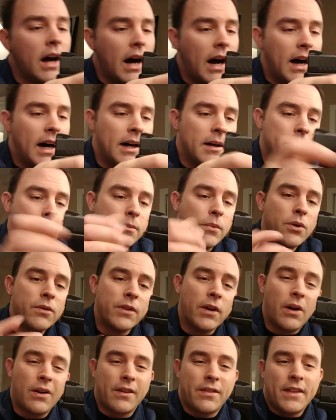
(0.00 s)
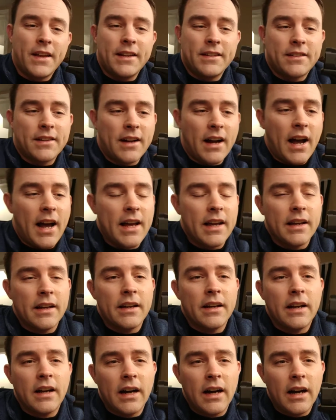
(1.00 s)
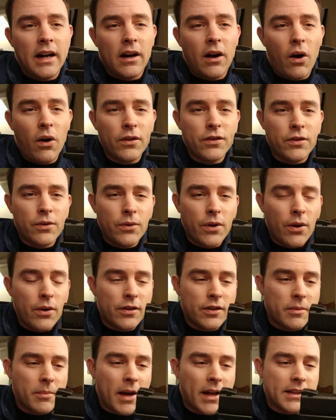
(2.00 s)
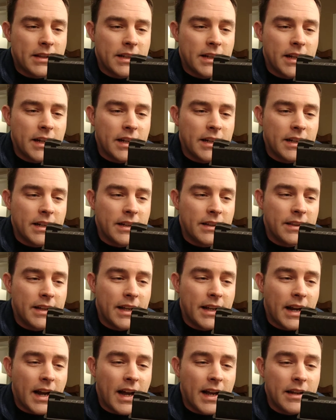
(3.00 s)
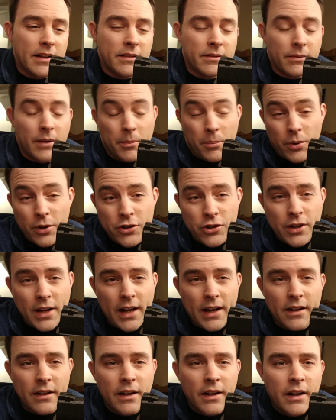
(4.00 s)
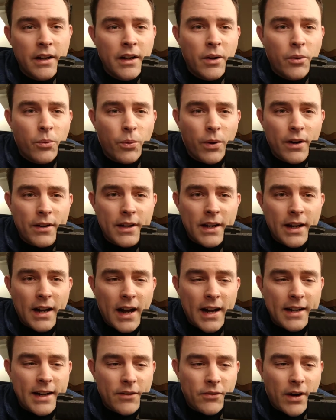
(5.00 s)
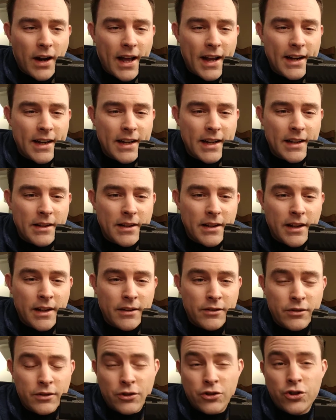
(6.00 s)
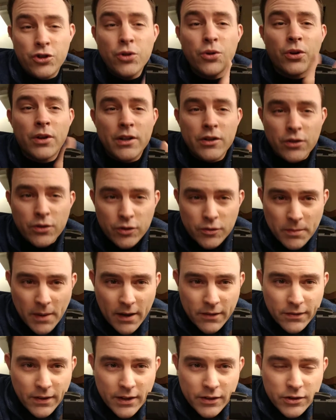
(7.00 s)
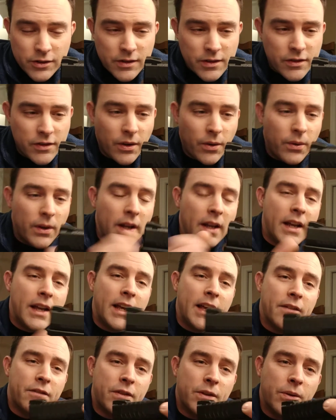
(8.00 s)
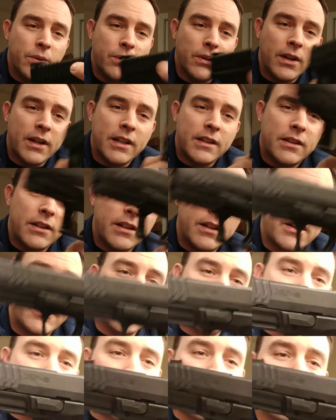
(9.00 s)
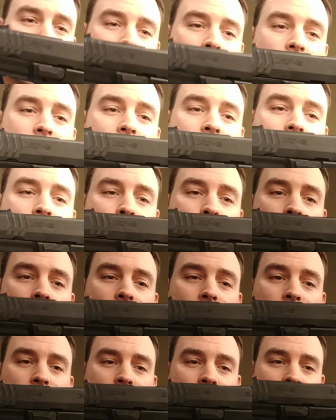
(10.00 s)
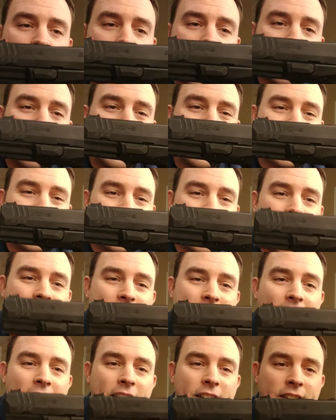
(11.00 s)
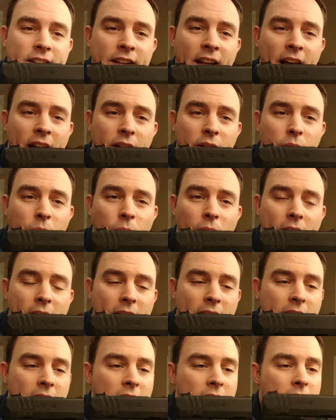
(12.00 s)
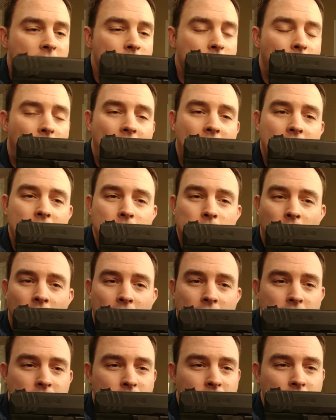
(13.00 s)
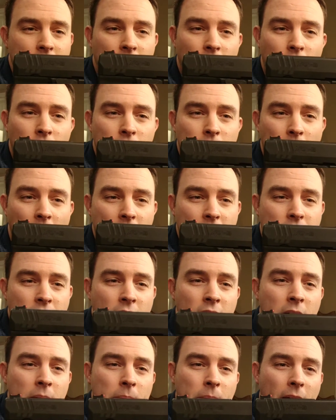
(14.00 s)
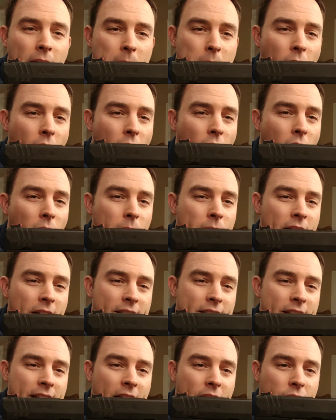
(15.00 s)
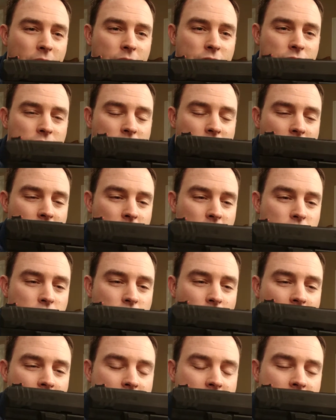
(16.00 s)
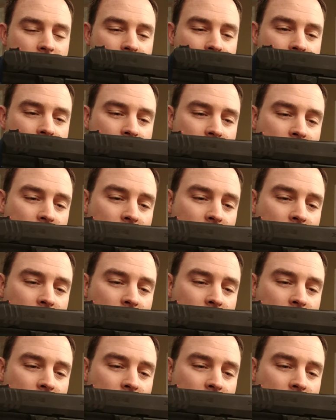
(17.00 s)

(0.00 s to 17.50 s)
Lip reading: Moving on to things that I also noticed about the gun that I appreciated were that I never had any shooter-induced malfunctions. So if you look at the controls on this, the way they're designed, they stay nicely out of the way. My finger, my thumb, my palm, nothing ever struck the